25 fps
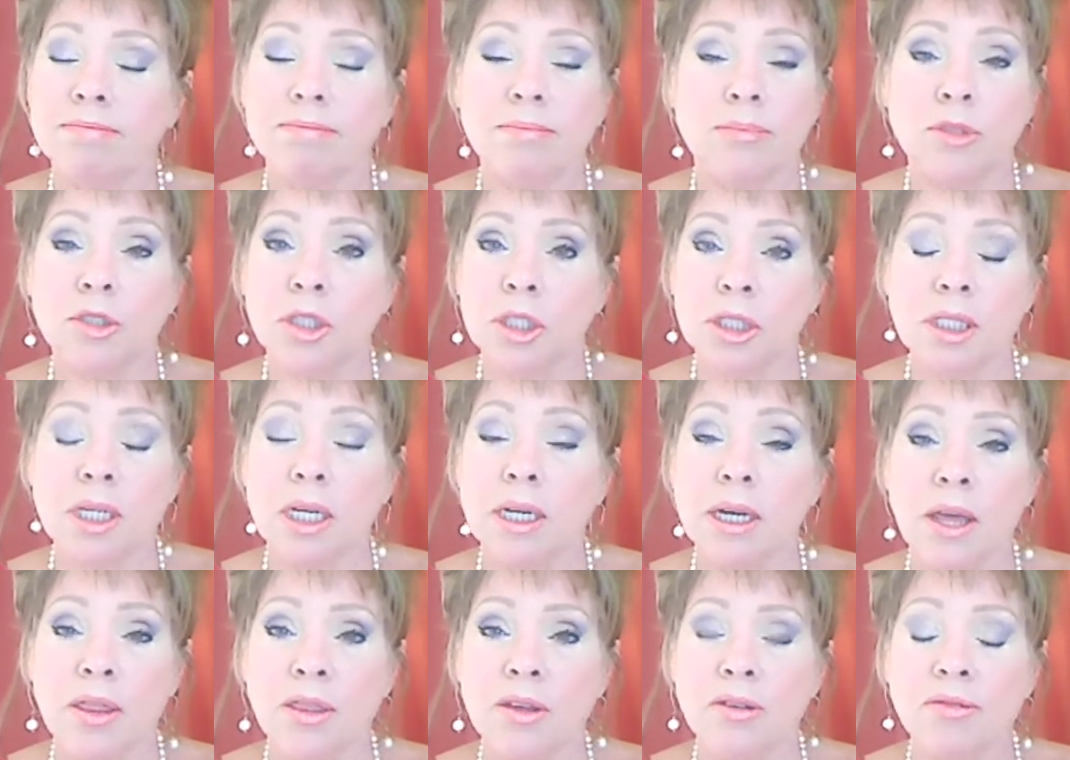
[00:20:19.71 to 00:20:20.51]
just
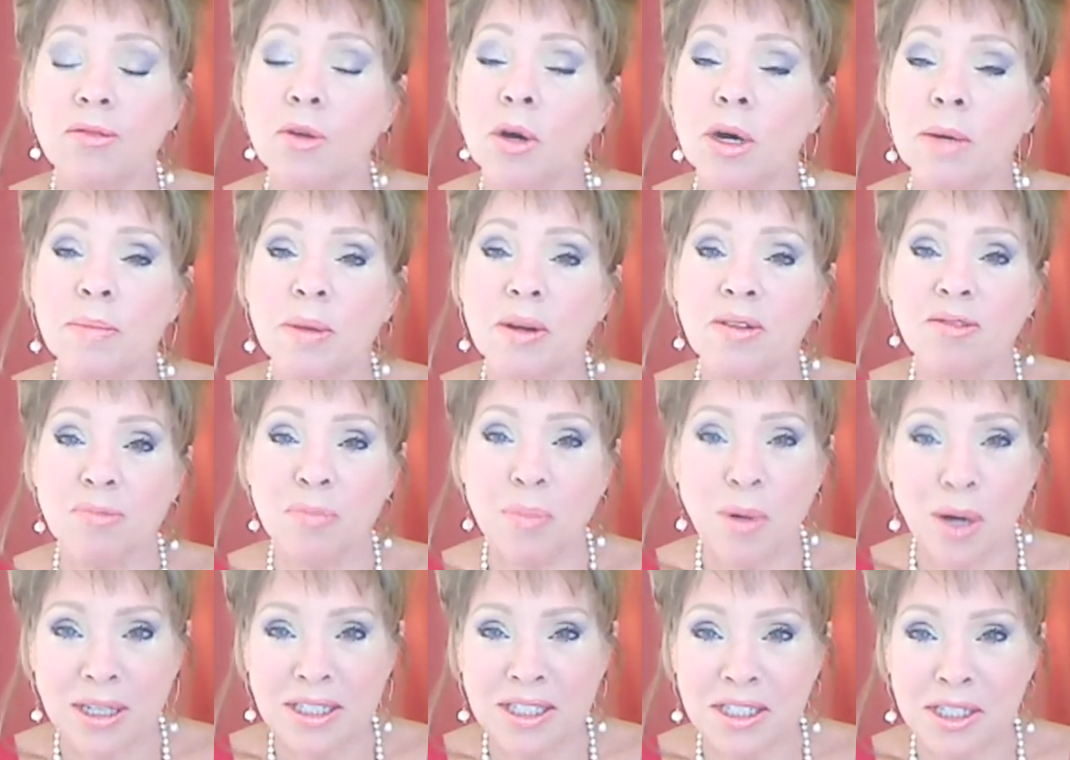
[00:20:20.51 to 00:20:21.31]
another form of
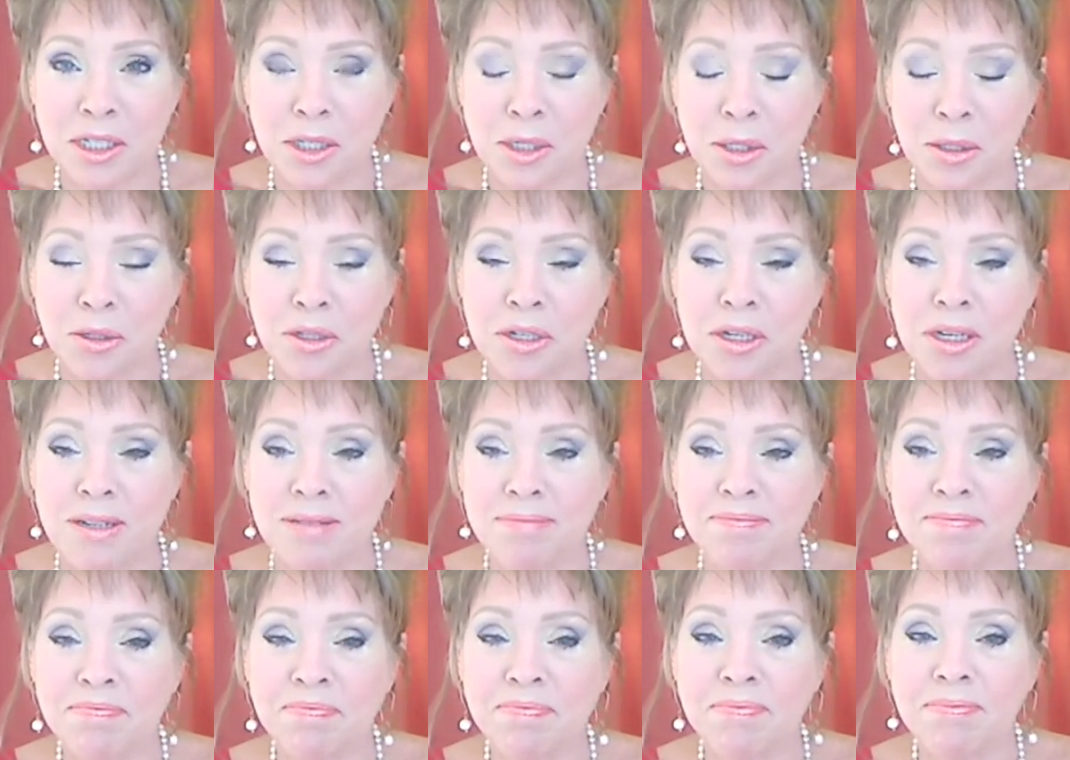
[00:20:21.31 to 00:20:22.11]
prostitution.
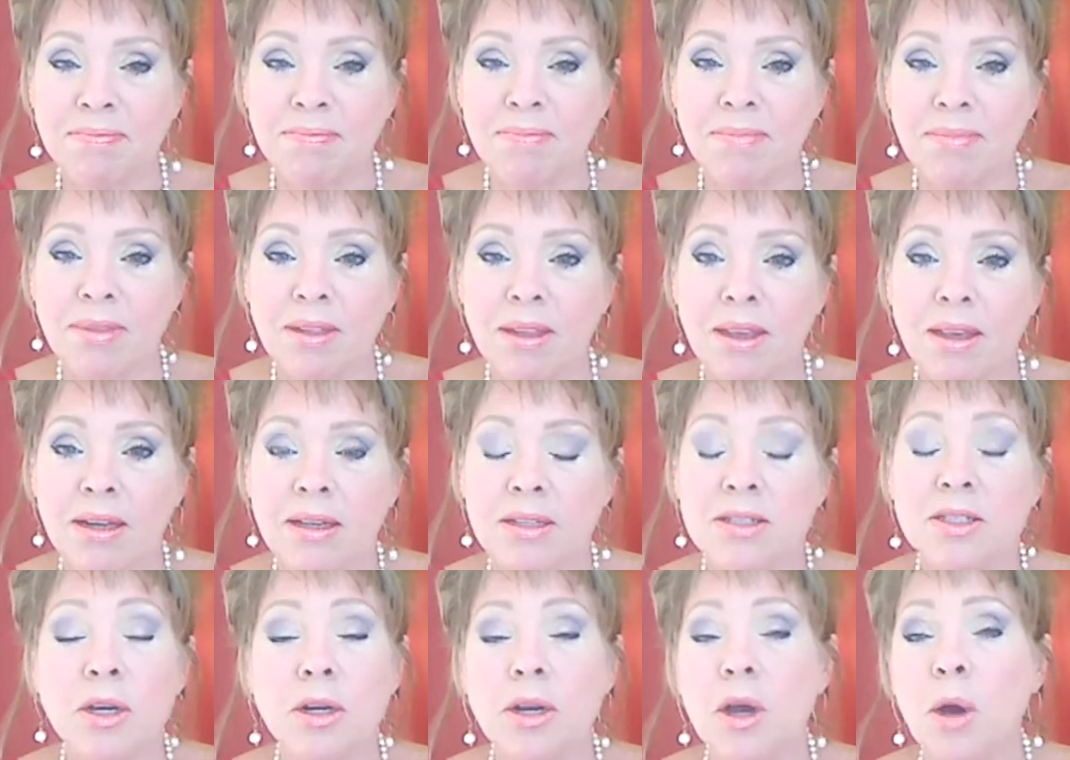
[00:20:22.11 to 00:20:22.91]

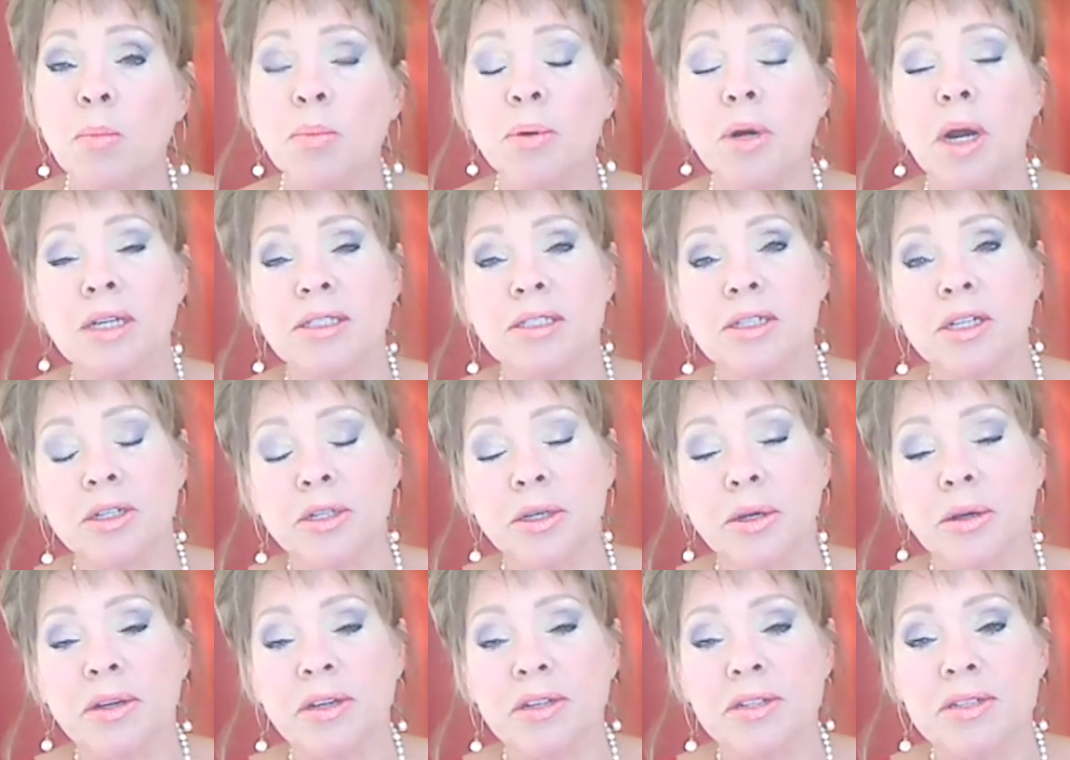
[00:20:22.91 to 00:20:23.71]
So don't
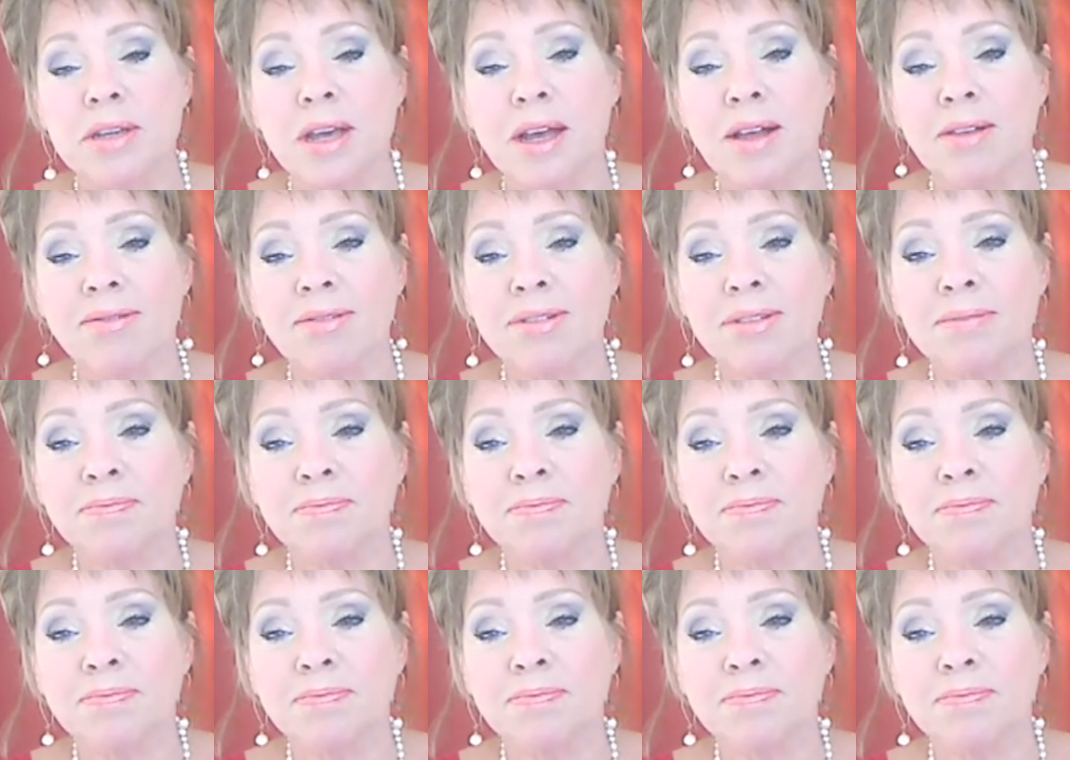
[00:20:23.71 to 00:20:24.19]
prostitute yourself.